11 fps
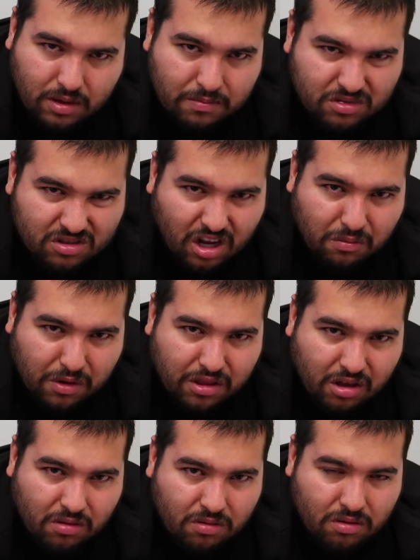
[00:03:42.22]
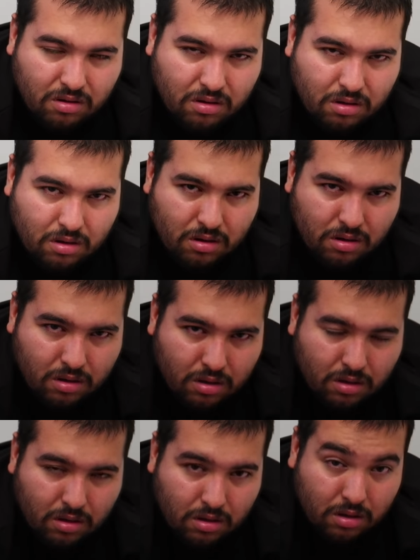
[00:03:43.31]
I'm done with you. You're
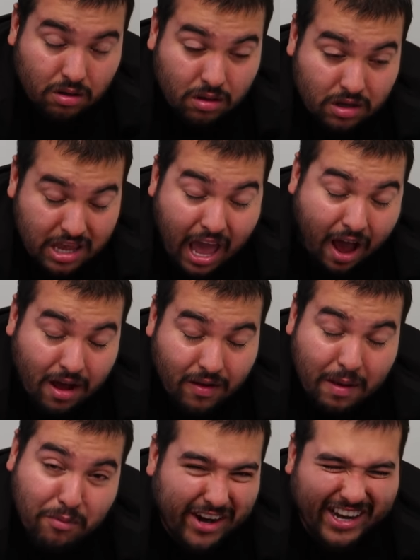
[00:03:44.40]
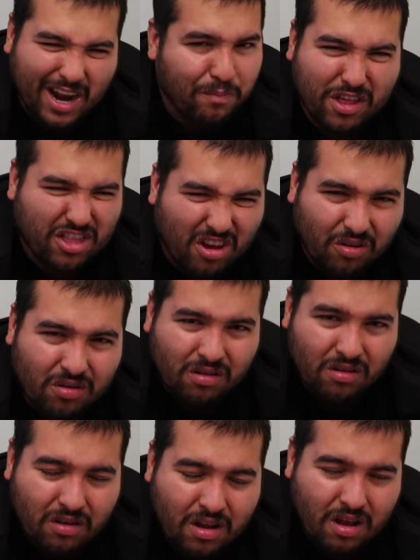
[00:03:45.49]
done with me? Yeah, I'm breaking up with you. You
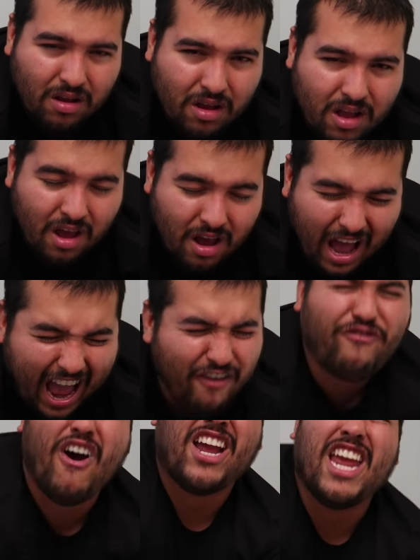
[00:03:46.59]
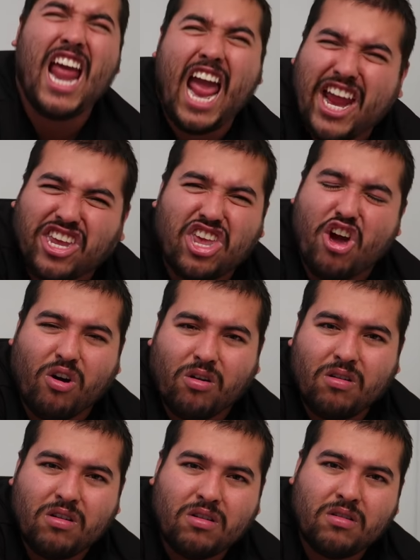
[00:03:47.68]
say this every time. I f***ing hate you!
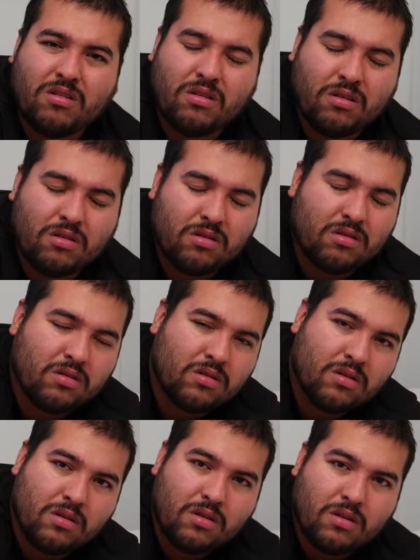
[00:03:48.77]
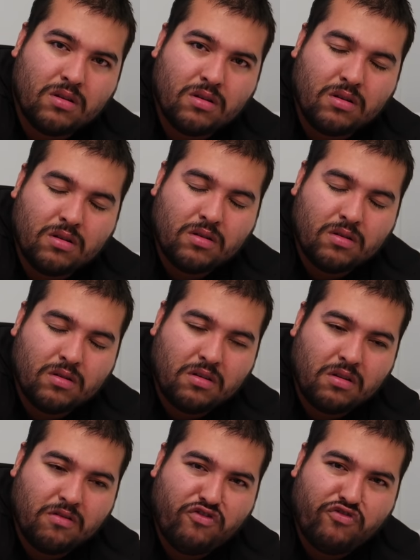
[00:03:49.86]
You say this every time though.
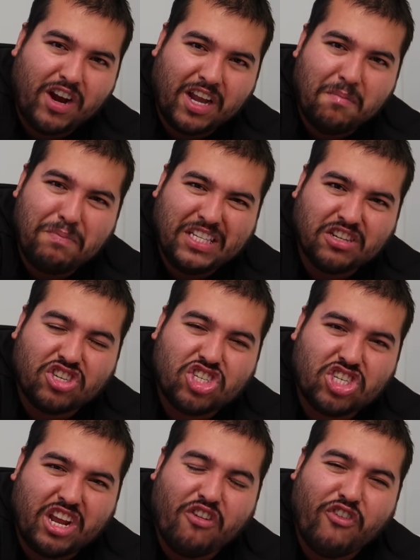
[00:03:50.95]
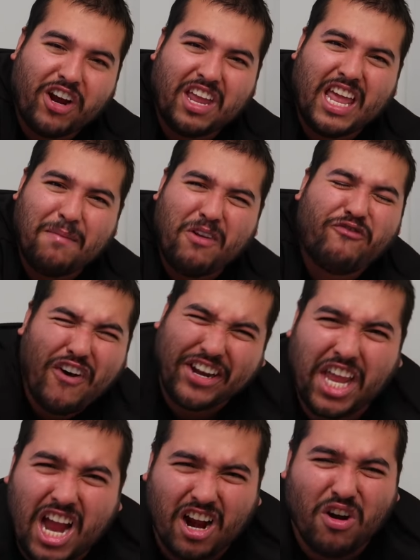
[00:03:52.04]
You piece of shit. You f***ing gave me
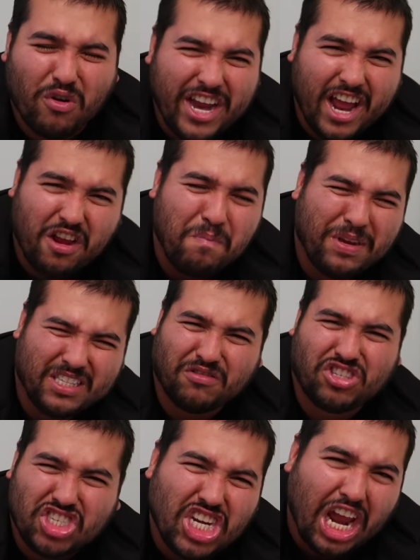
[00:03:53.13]
f***ing on a piece of shit.